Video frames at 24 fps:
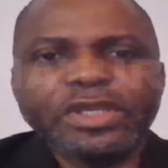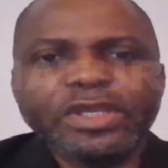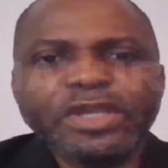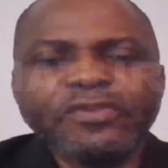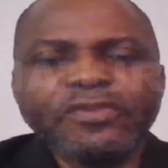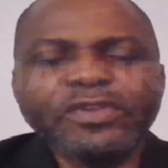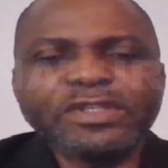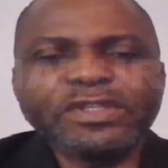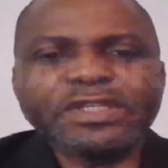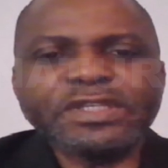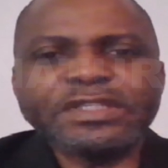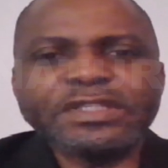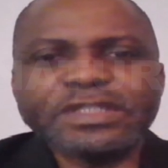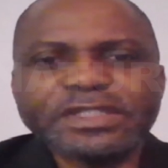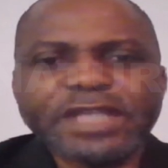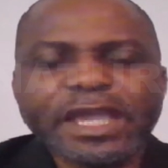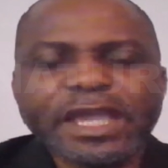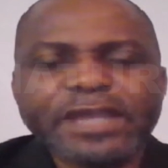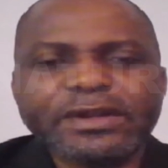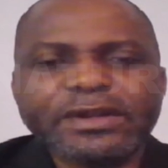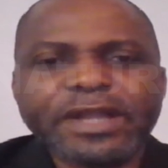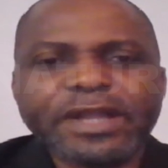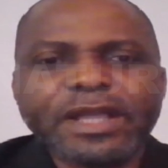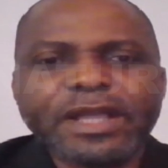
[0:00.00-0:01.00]
If it is in
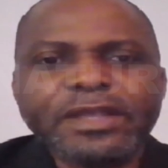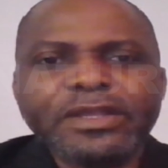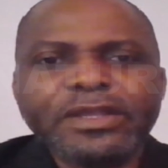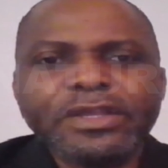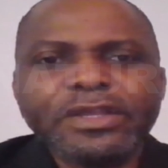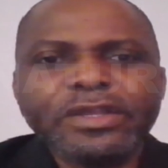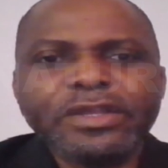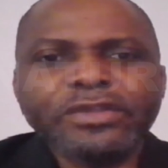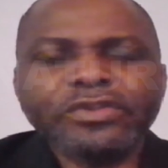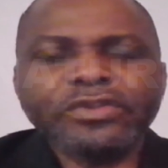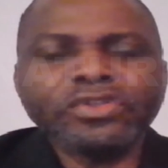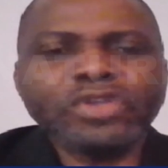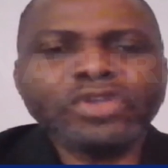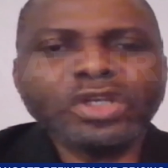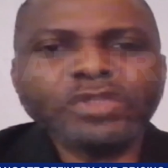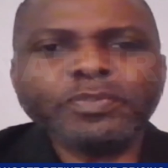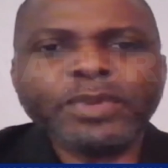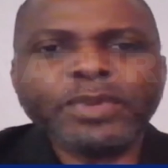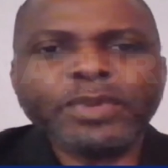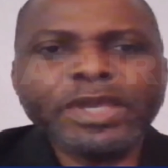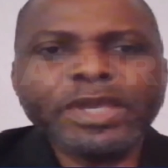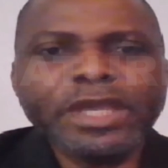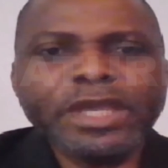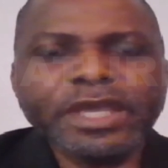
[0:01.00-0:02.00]
naira, you
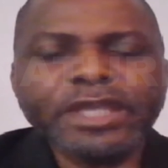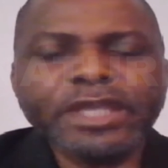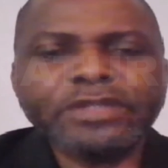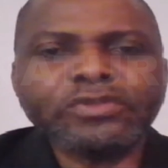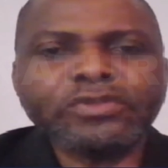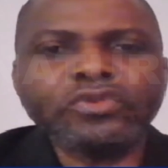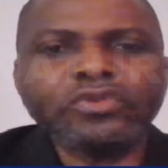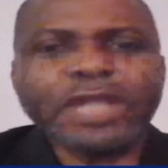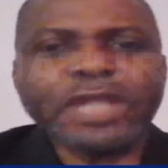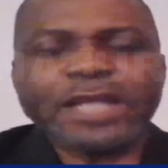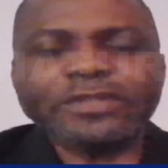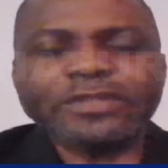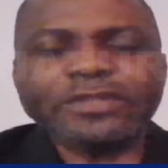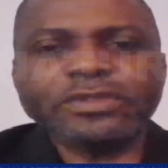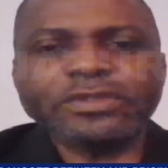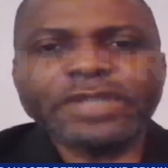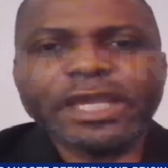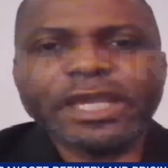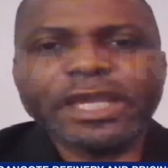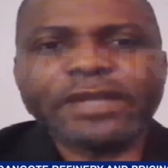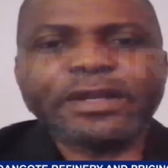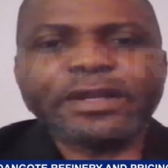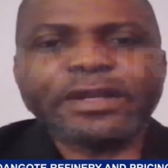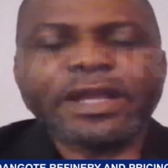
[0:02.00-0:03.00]
just pay
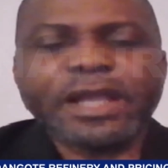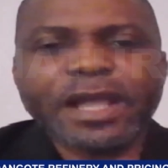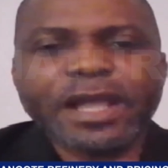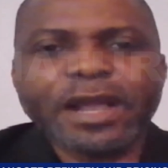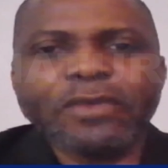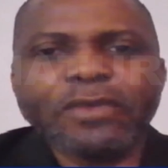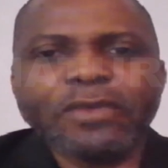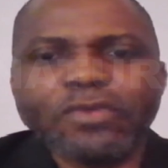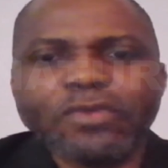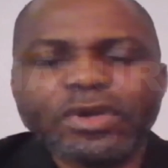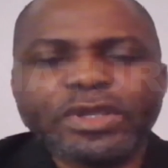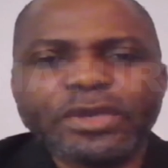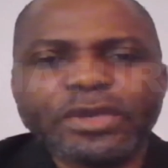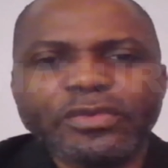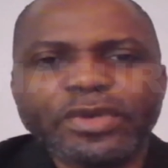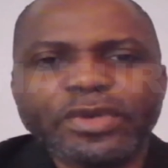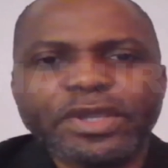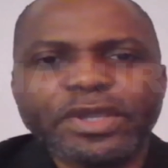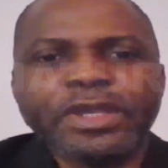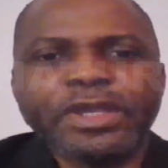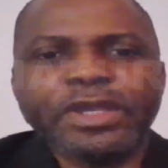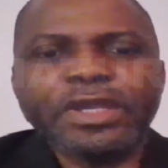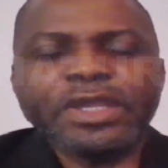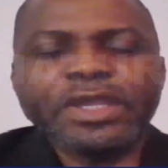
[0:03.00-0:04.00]
2,000 naira and walk
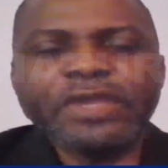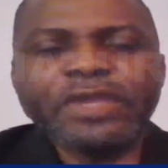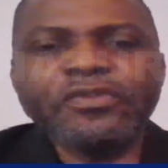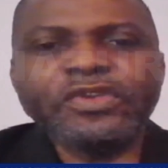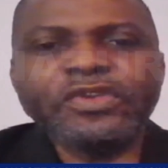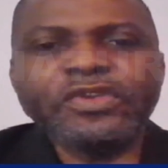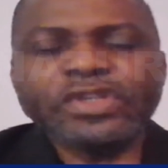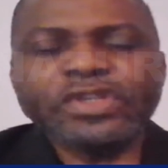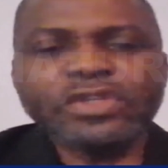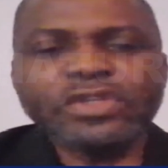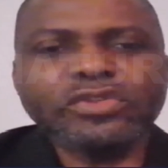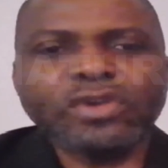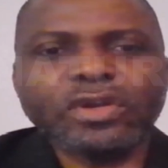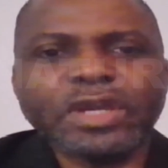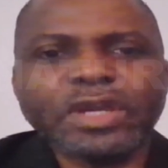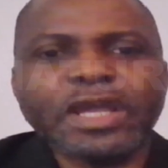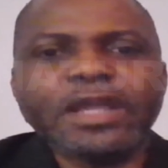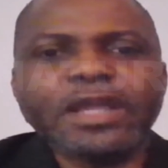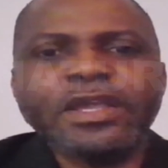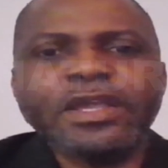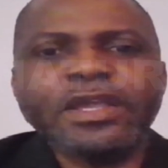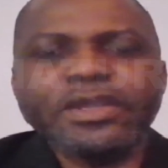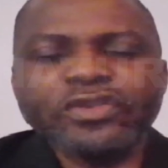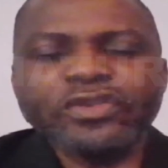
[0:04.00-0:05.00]
away. If it's in
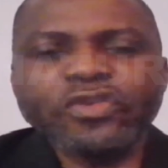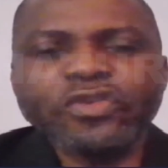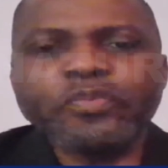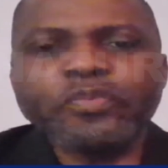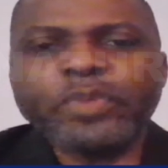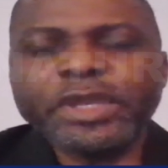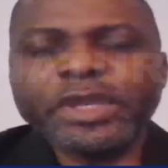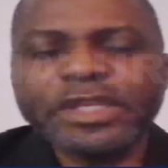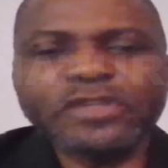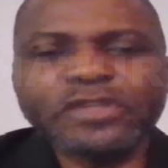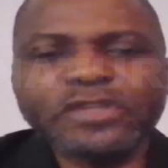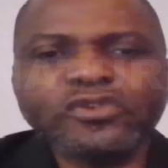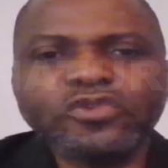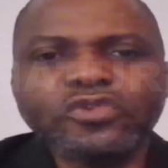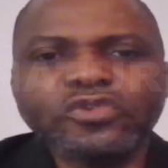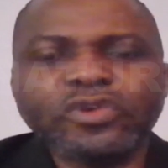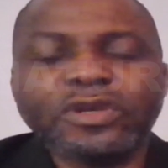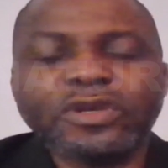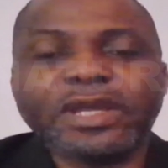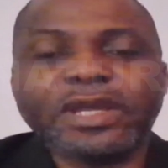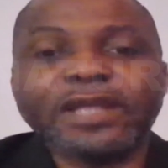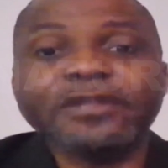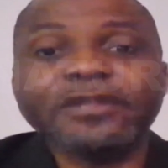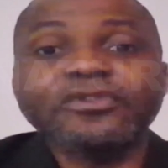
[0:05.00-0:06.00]
dollar, you pay the
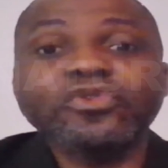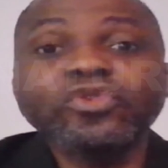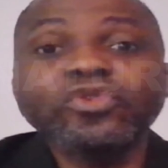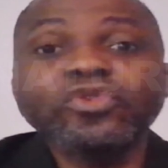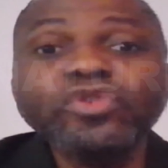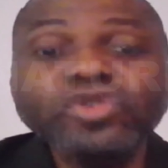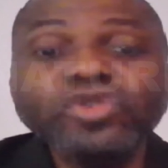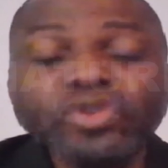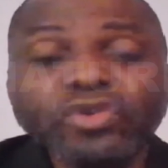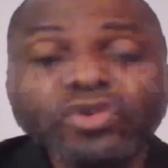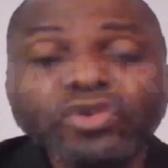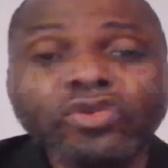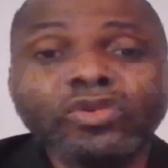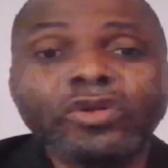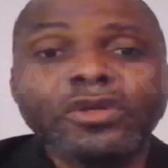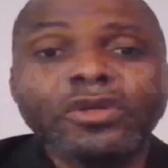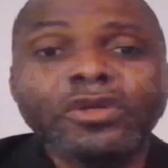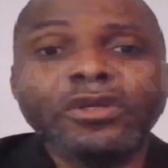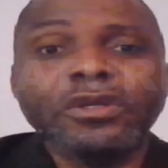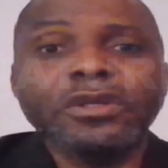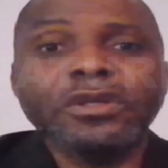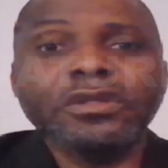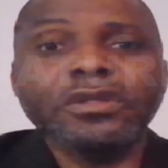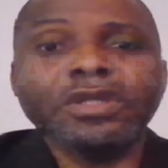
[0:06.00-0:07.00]
$2. To you,
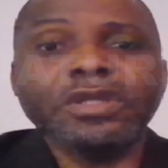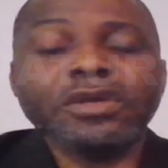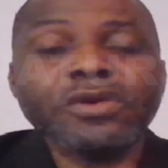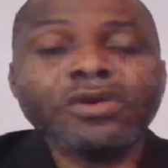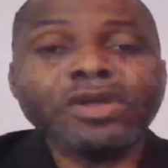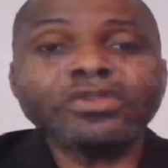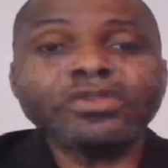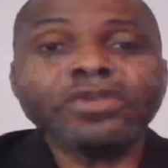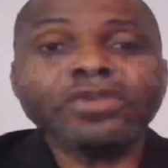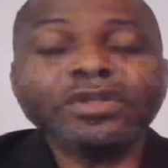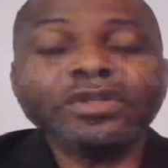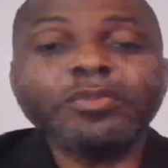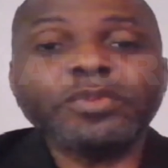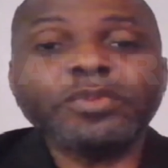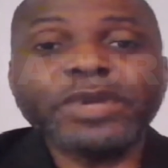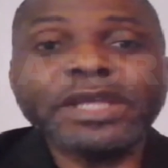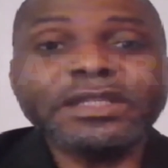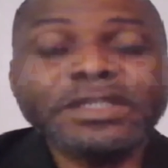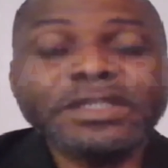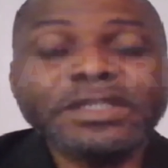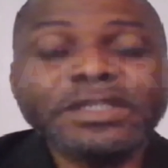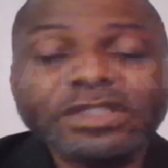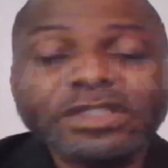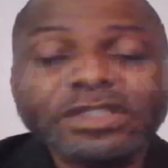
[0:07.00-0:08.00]
the cost of the
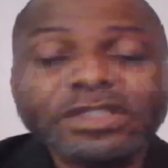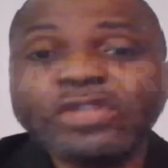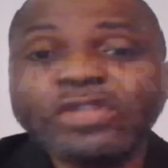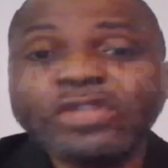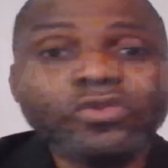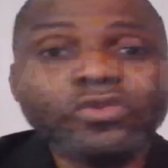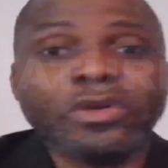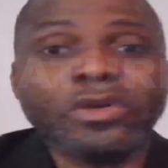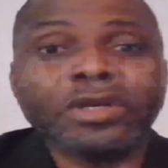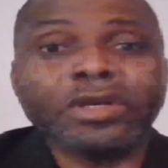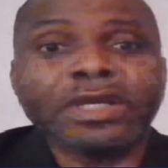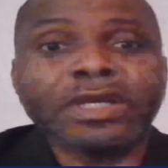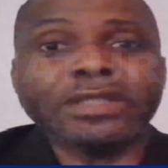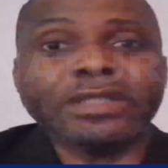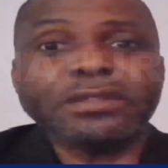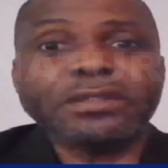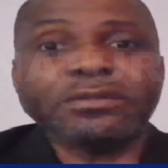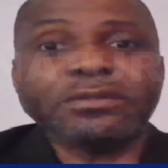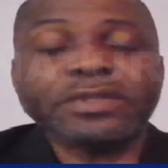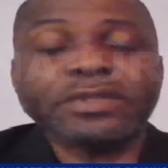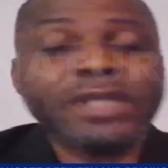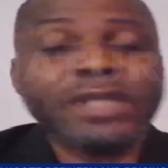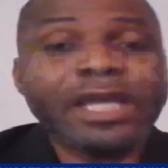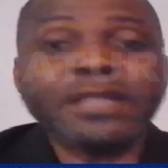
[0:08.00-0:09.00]
bread is still
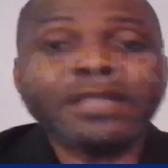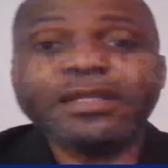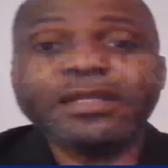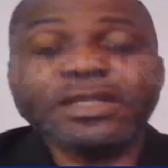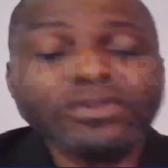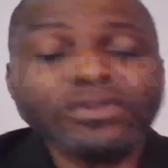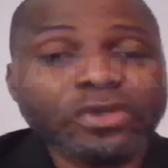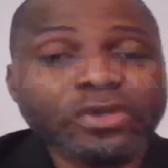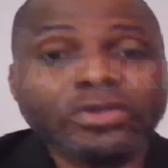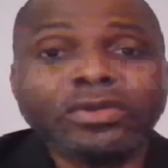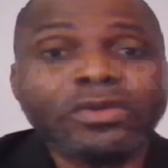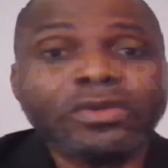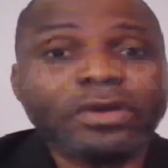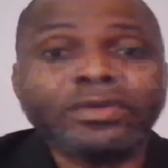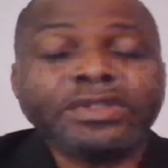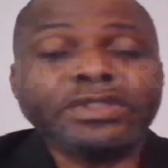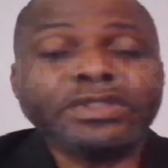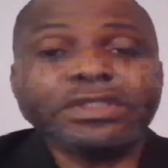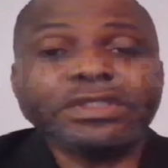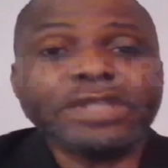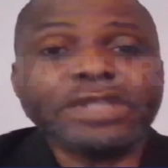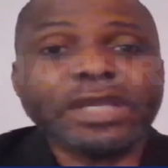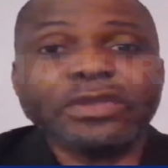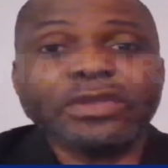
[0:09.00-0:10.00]
$2, regardless of the
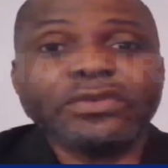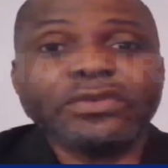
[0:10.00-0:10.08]
currency